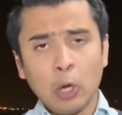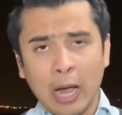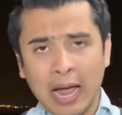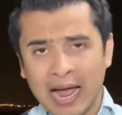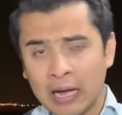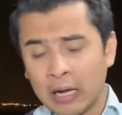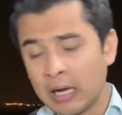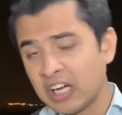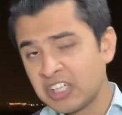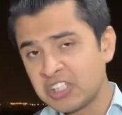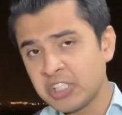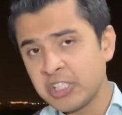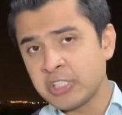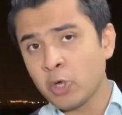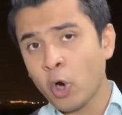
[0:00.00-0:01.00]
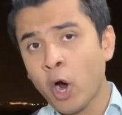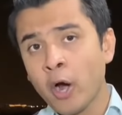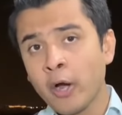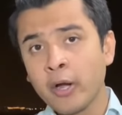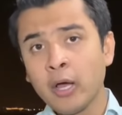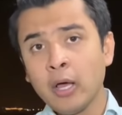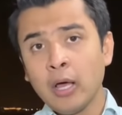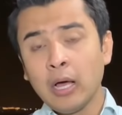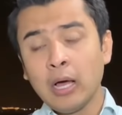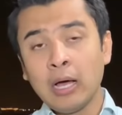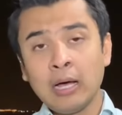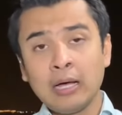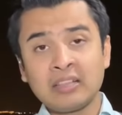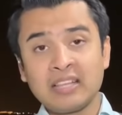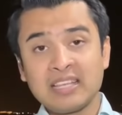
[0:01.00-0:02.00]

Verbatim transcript: ha- hashish or uh,